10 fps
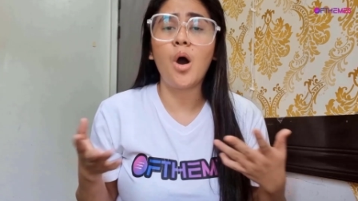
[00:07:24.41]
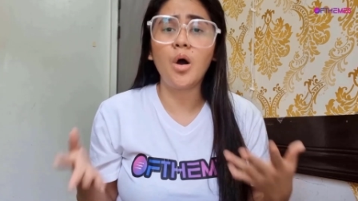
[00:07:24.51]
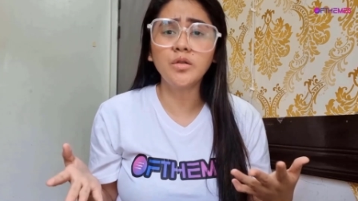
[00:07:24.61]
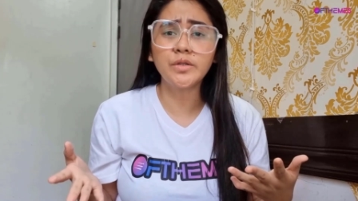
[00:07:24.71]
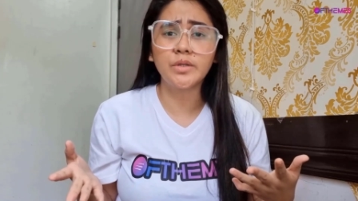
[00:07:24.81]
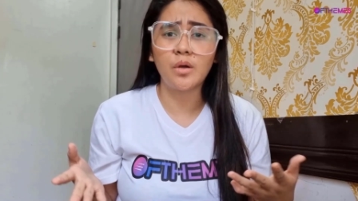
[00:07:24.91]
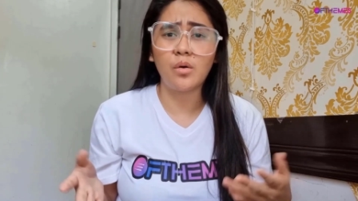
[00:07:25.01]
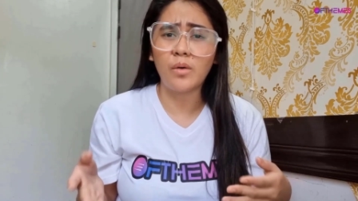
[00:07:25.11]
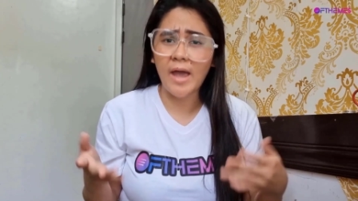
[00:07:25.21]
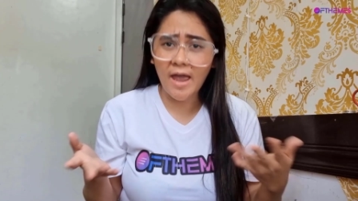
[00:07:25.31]

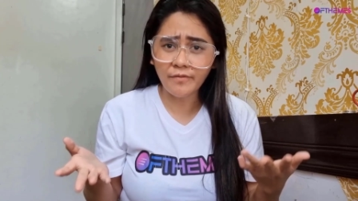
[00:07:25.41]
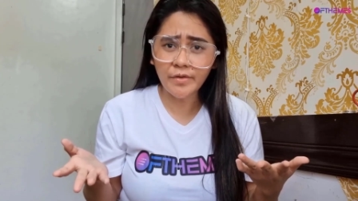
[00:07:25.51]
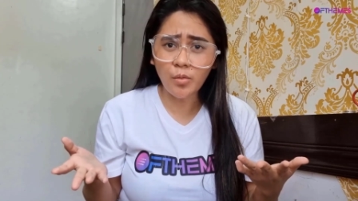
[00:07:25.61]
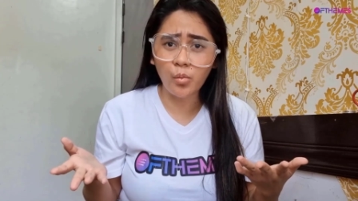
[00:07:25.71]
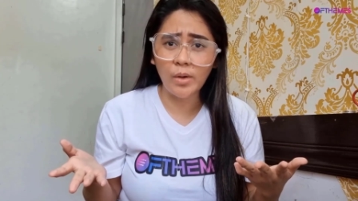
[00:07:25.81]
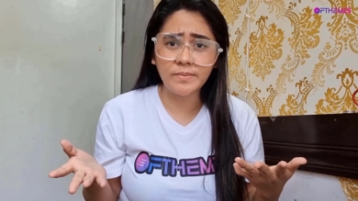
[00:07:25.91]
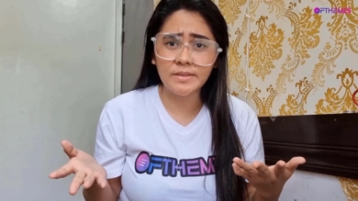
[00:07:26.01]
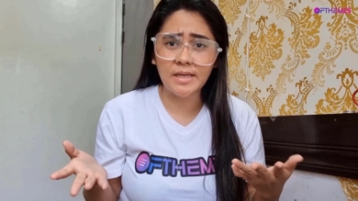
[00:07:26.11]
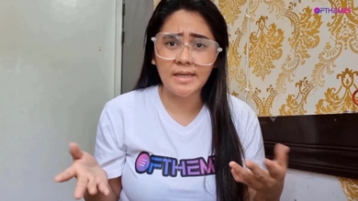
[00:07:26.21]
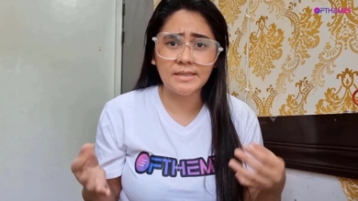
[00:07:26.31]
Also, every
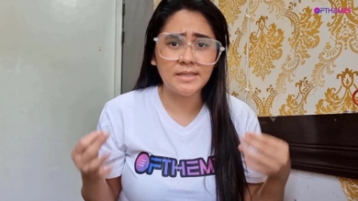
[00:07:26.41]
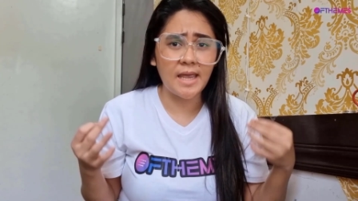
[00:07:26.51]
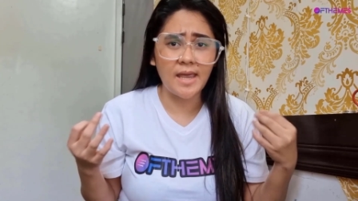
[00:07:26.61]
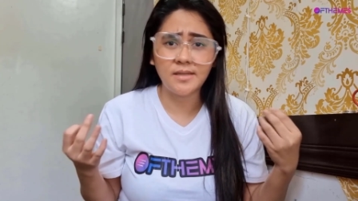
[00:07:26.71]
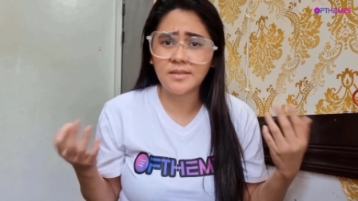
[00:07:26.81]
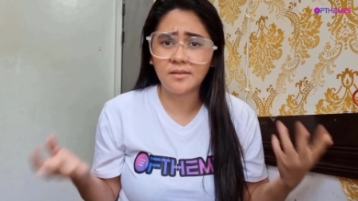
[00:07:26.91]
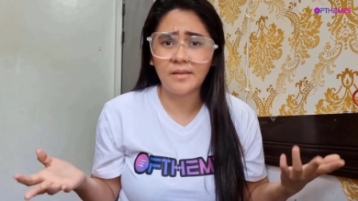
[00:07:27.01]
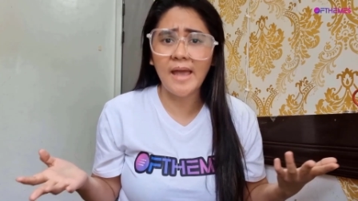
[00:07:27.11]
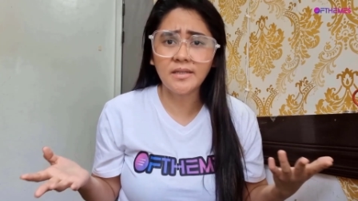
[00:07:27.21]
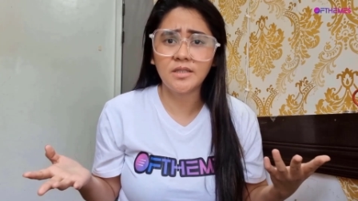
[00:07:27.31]
website and a
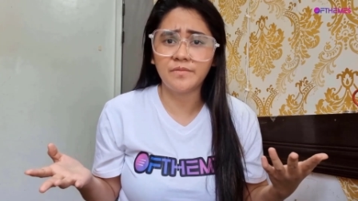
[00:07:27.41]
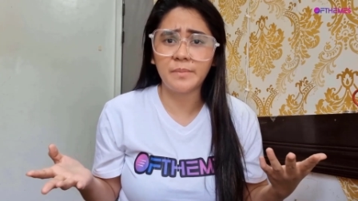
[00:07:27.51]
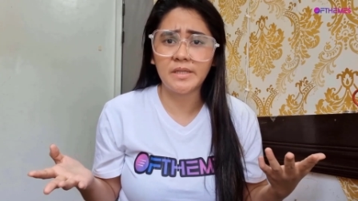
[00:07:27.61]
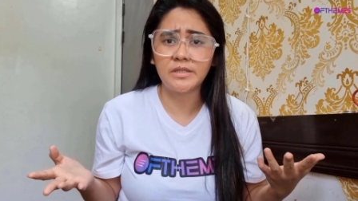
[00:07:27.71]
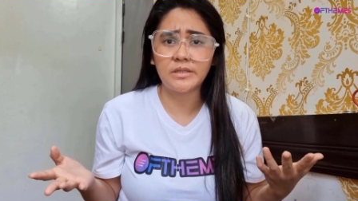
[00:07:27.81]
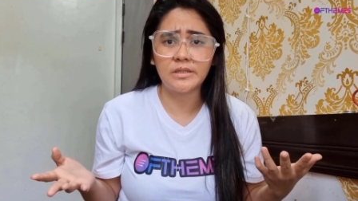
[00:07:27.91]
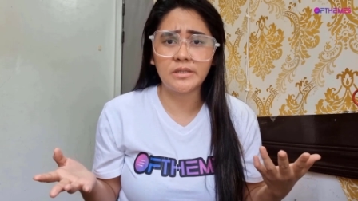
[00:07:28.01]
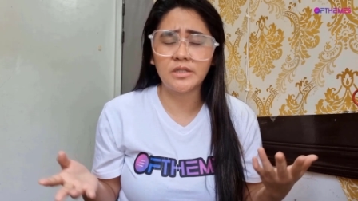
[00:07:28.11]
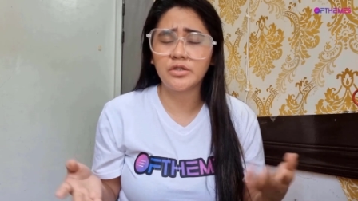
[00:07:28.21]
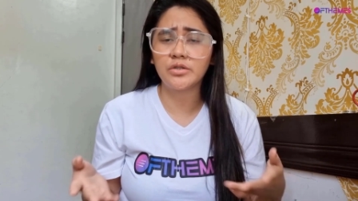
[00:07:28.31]
landing
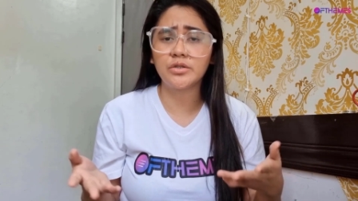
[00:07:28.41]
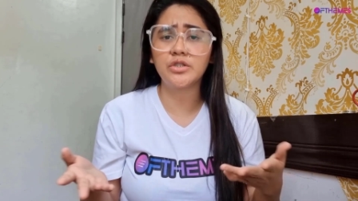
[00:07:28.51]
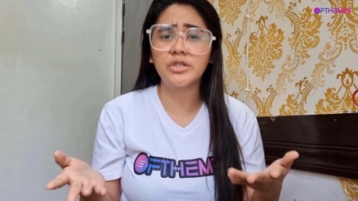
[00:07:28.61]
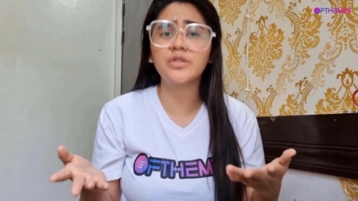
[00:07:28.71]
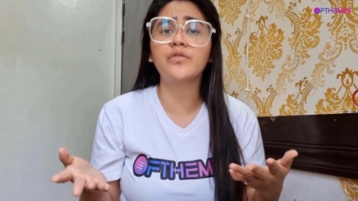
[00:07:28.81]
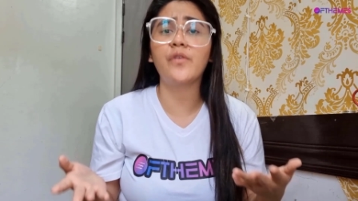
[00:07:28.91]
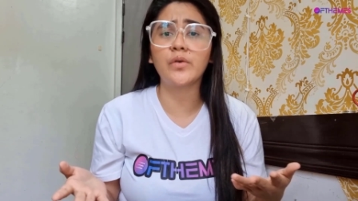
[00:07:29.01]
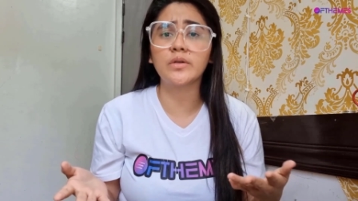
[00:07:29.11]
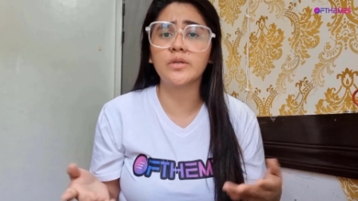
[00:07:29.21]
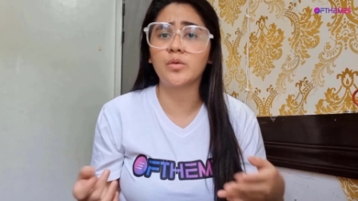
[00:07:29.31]
pages should just
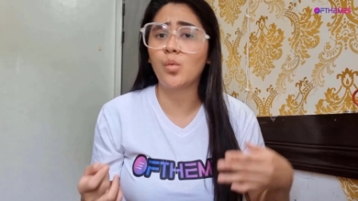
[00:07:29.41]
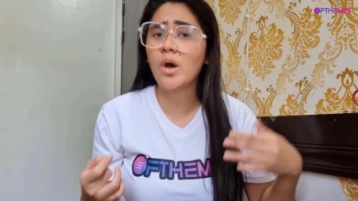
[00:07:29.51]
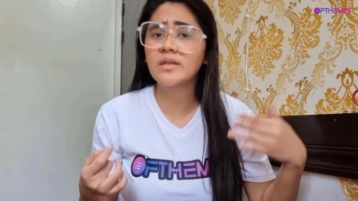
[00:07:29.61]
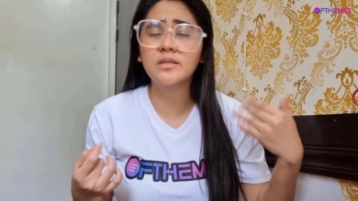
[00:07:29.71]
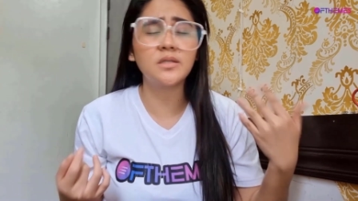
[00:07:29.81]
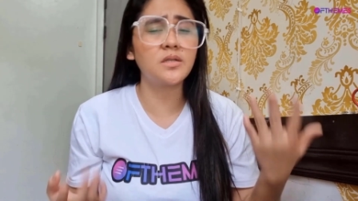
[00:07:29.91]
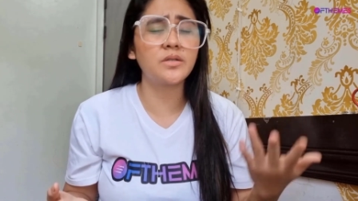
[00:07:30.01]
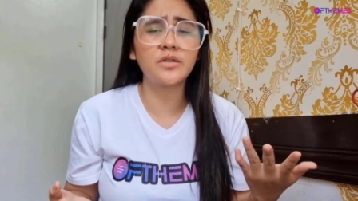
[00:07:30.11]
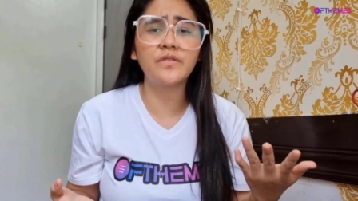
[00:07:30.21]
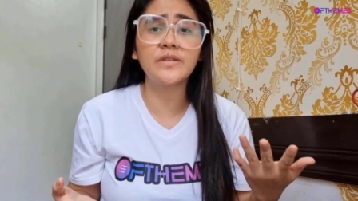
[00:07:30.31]
focus on one
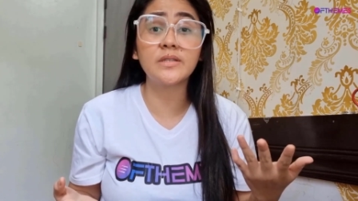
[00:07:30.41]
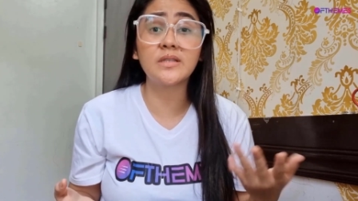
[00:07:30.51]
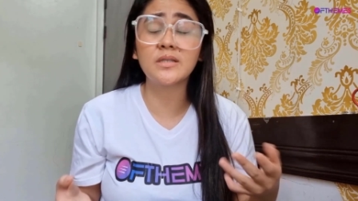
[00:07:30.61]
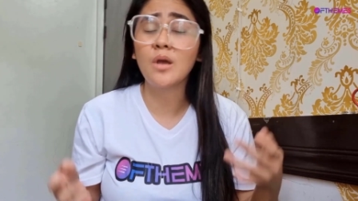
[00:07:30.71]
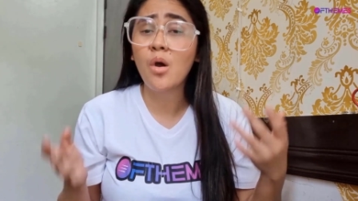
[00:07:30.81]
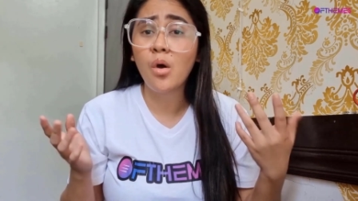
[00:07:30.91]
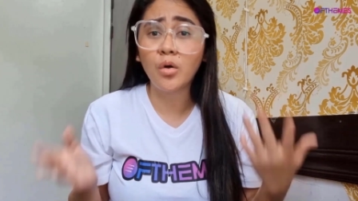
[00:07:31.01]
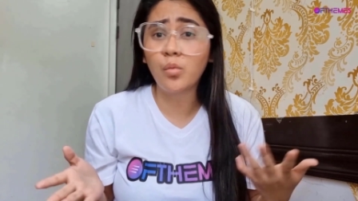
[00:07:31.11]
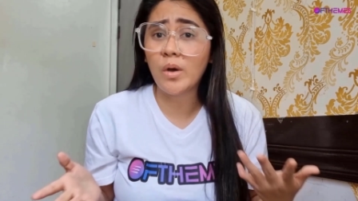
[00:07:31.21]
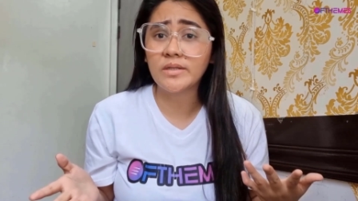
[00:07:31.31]
single services
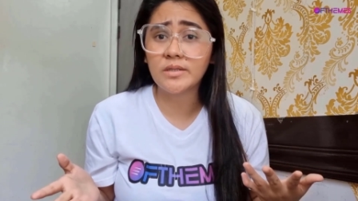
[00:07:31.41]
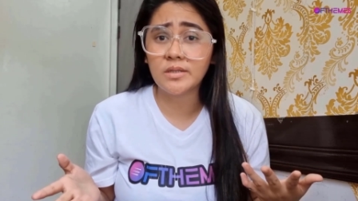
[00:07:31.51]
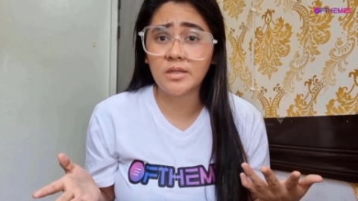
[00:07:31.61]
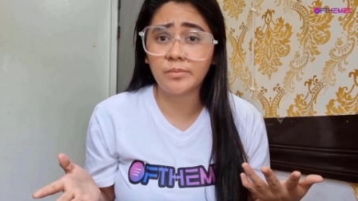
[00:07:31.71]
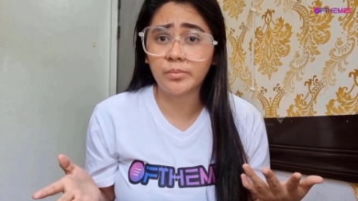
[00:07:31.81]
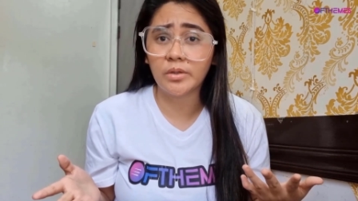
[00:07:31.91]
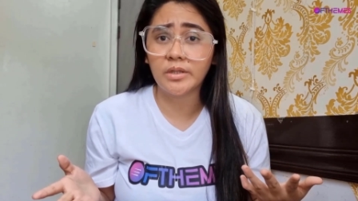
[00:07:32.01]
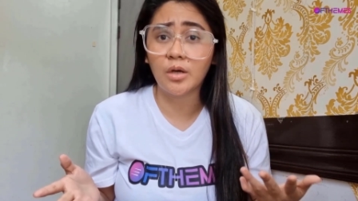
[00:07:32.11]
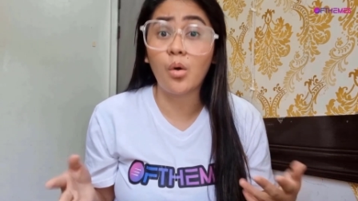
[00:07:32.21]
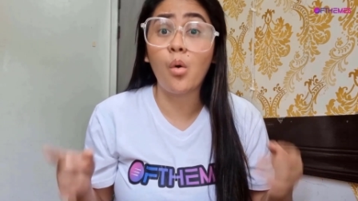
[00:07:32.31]
or one single
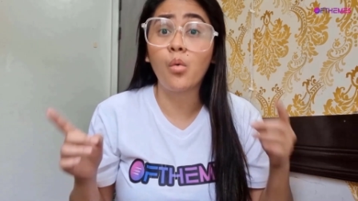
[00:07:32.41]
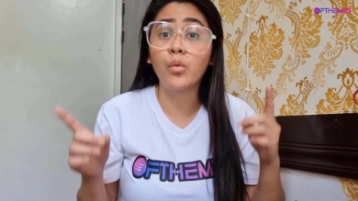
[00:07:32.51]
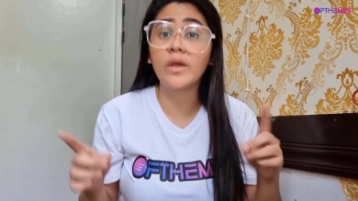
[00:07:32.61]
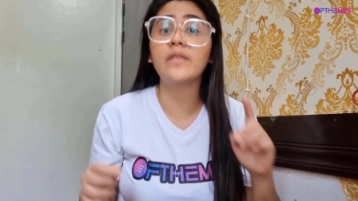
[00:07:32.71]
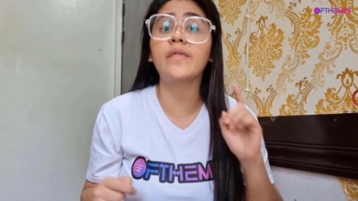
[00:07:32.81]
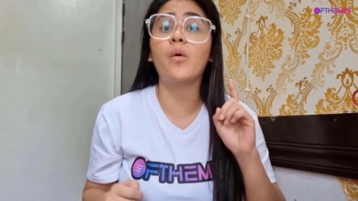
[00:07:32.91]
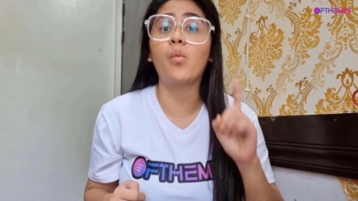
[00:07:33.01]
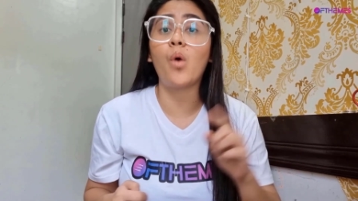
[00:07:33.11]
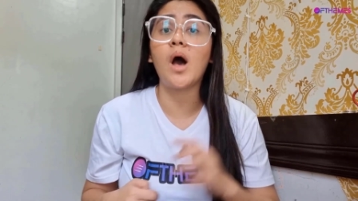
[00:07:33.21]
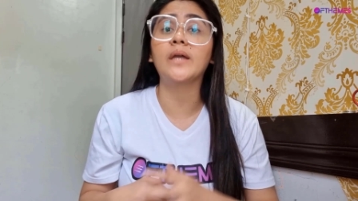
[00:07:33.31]
product with a
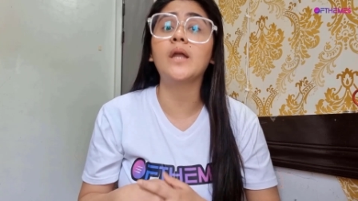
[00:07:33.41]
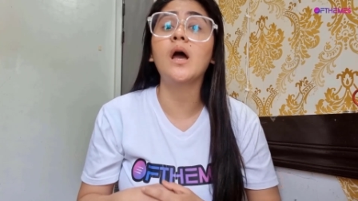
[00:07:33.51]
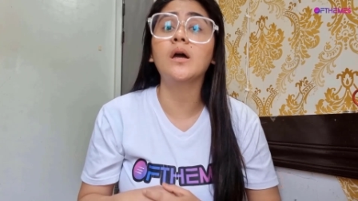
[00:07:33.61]
one